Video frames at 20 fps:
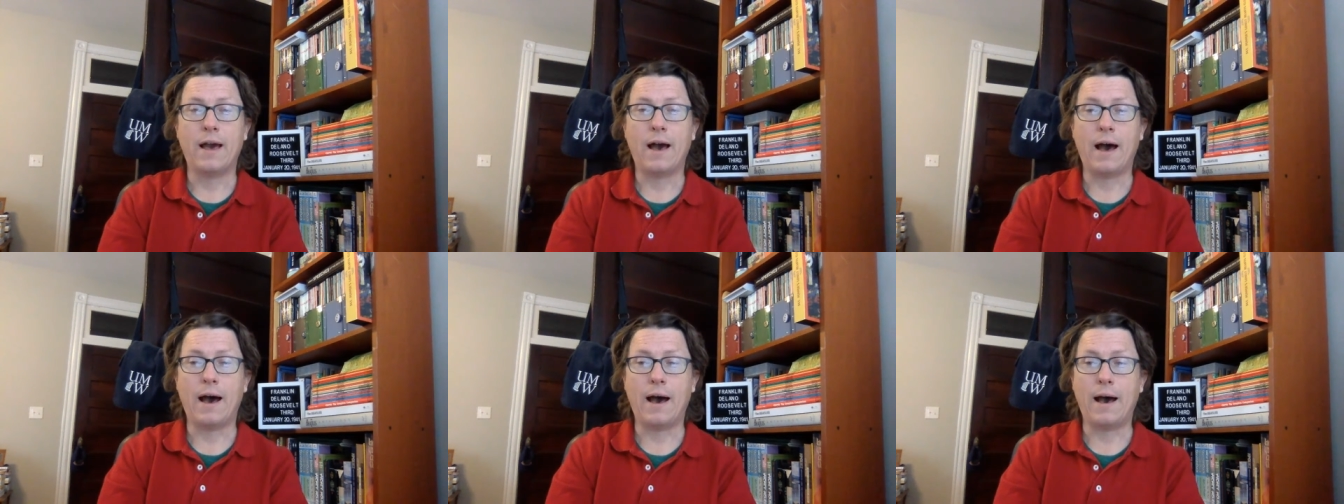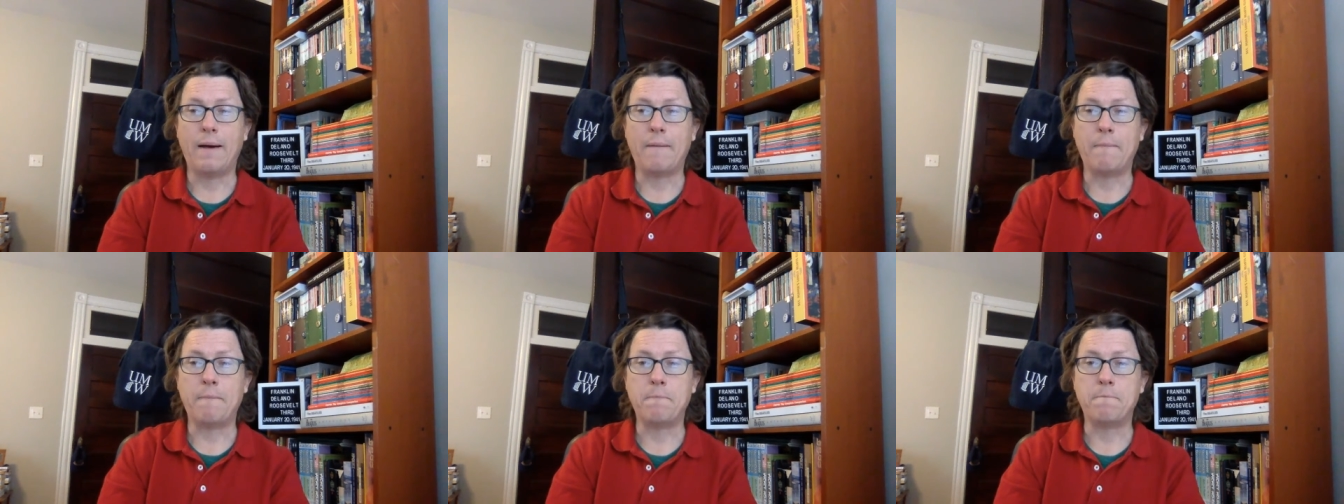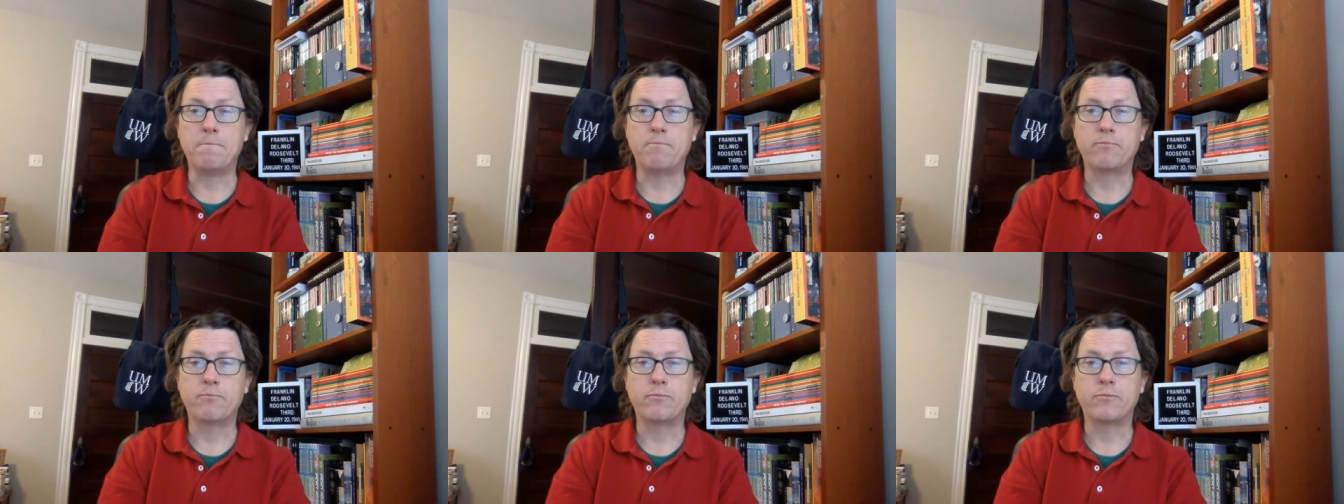
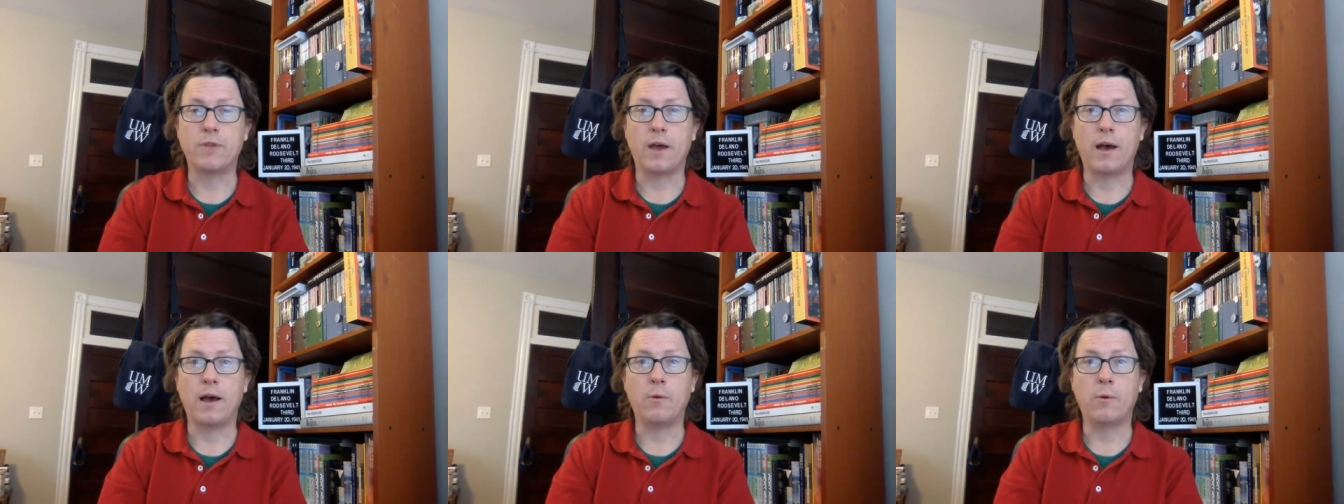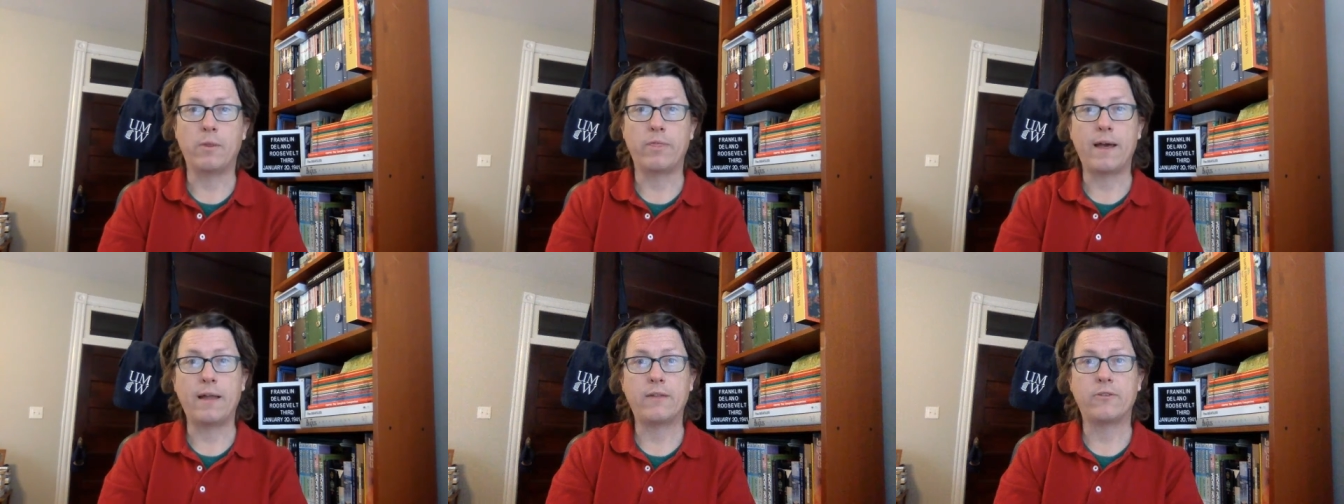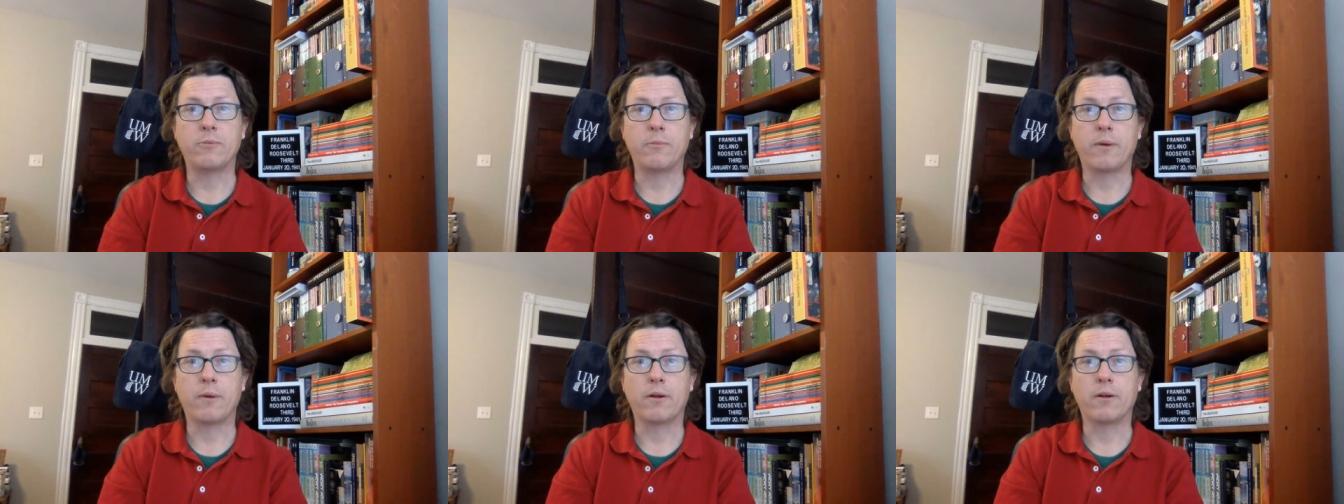with that
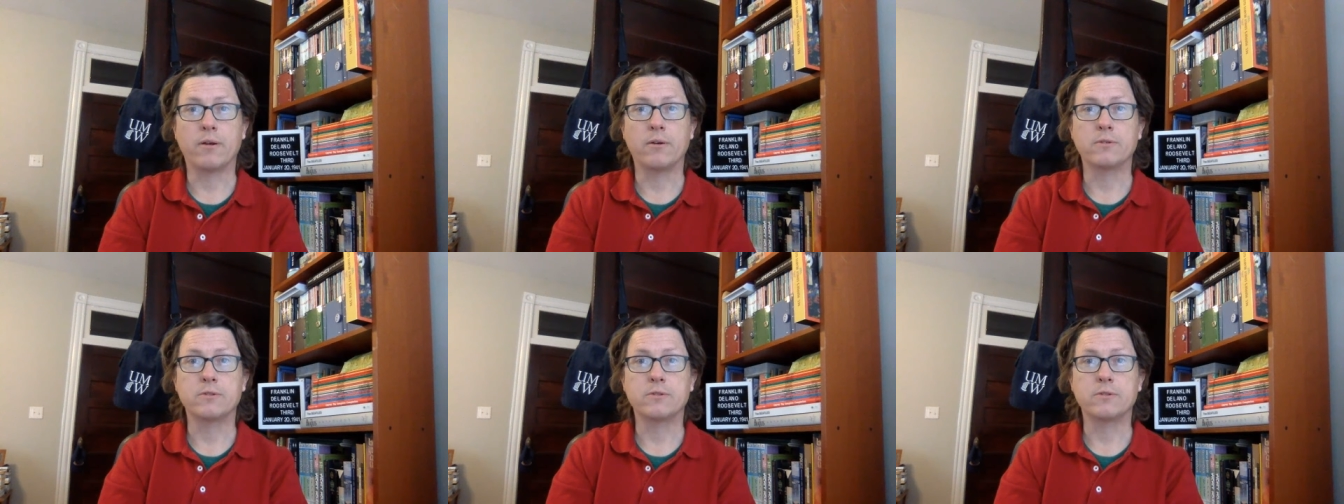tomorrow.